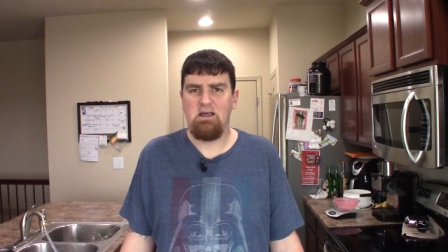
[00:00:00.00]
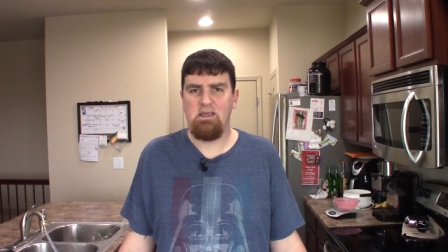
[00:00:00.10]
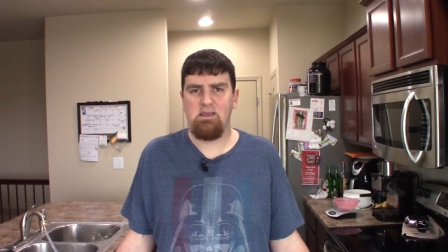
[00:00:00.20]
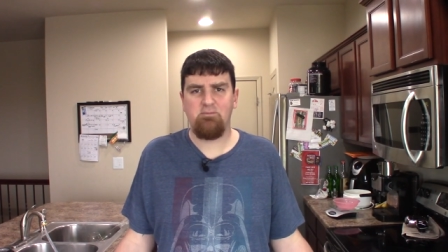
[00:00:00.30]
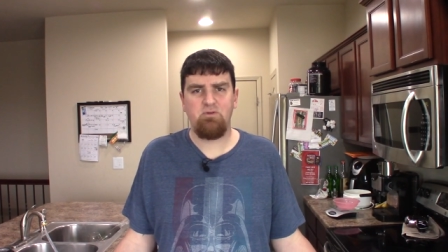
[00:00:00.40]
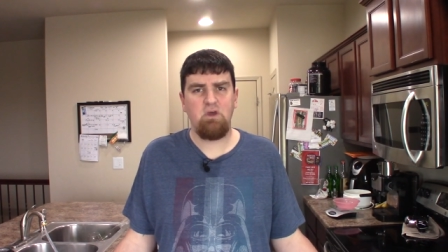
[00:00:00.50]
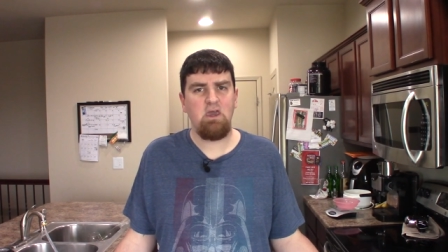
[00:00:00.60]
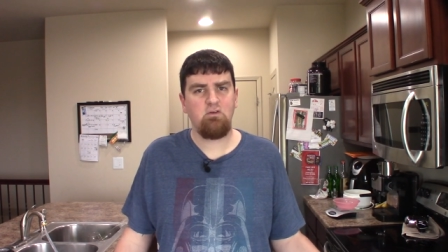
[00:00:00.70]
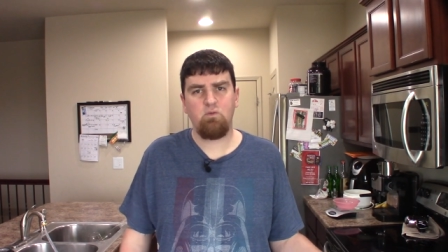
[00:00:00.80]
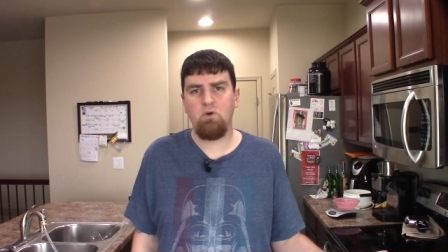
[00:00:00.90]
If you
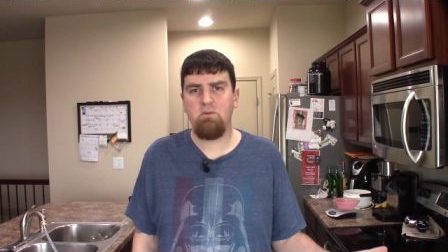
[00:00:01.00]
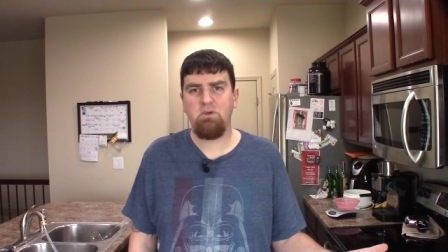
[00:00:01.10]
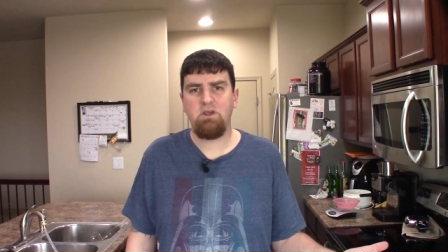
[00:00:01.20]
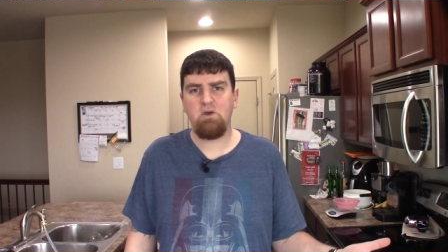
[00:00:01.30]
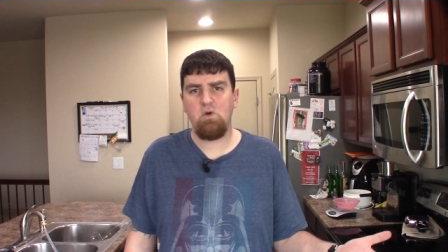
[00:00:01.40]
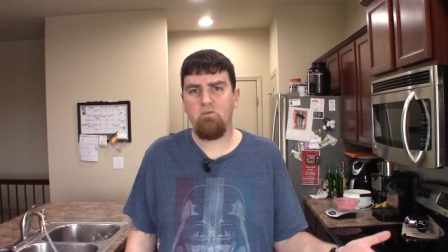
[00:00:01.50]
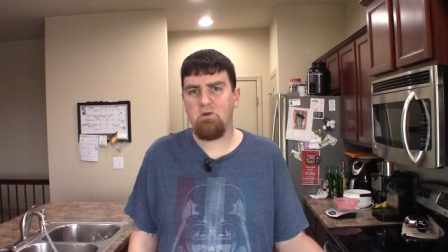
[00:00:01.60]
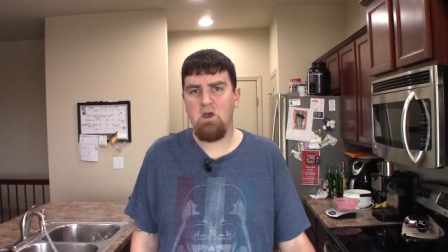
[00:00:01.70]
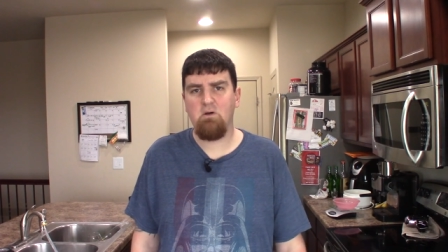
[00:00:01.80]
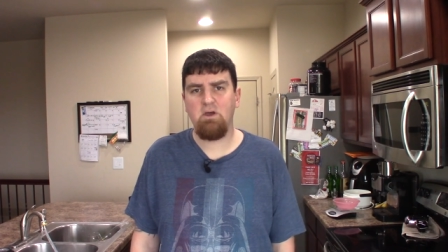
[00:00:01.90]
guys want me to go
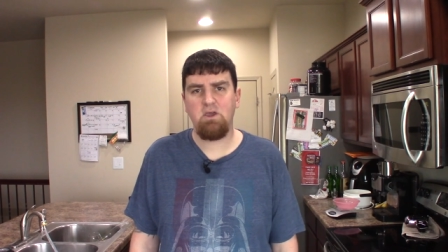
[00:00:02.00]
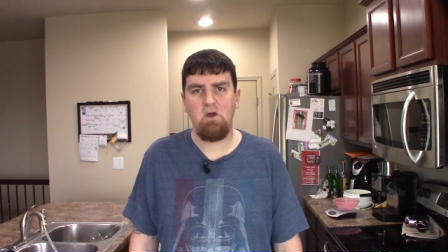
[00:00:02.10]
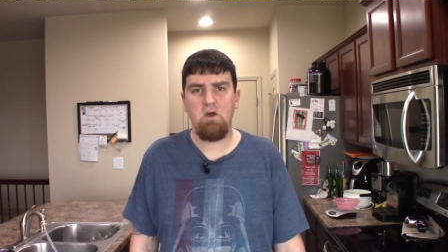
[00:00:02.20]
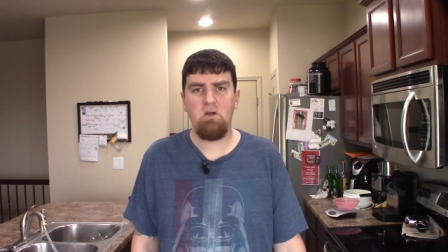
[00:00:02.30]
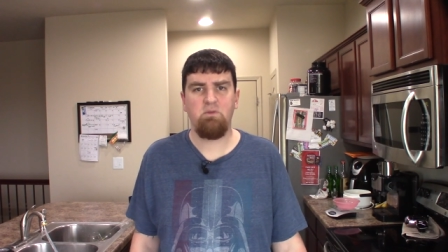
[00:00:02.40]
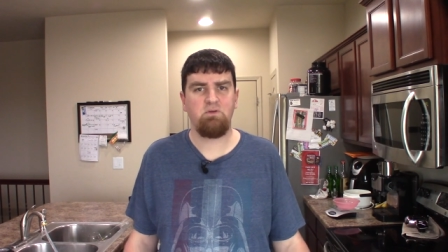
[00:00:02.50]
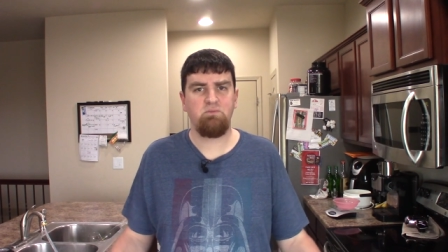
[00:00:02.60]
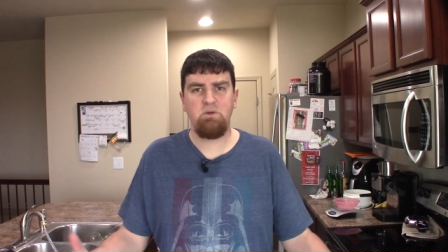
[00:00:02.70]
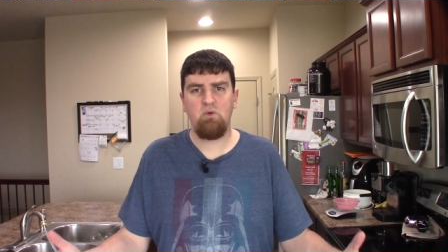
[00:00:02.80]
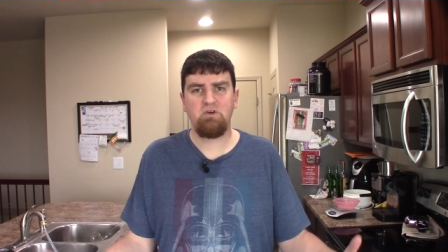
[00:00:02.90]
over how I carb
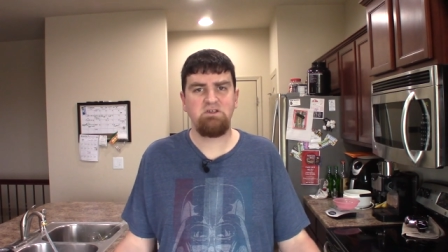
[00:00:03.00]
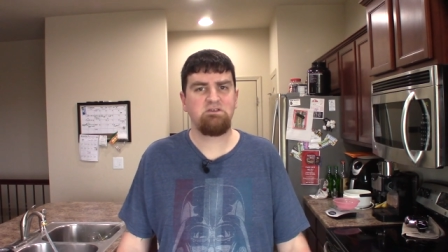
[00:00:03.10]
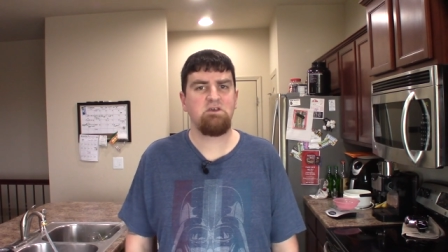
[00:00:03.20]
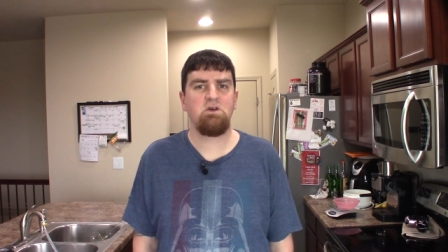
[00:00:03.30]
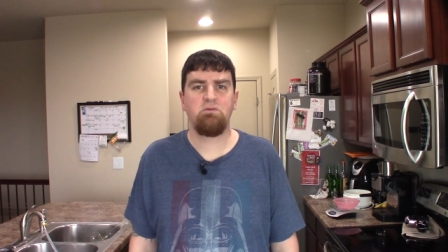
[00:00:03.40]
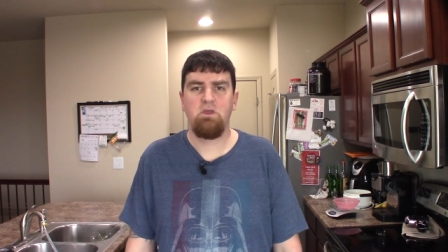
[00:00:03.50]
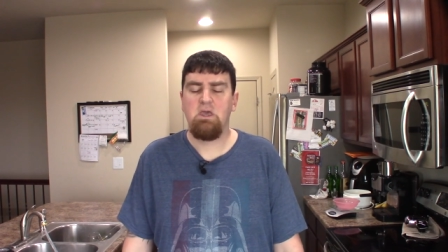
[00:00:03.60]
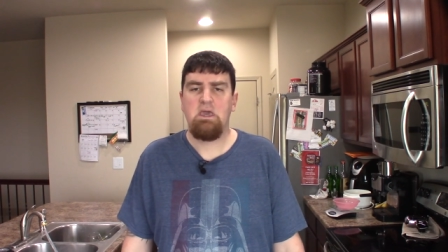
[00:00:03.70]
and be more detailed,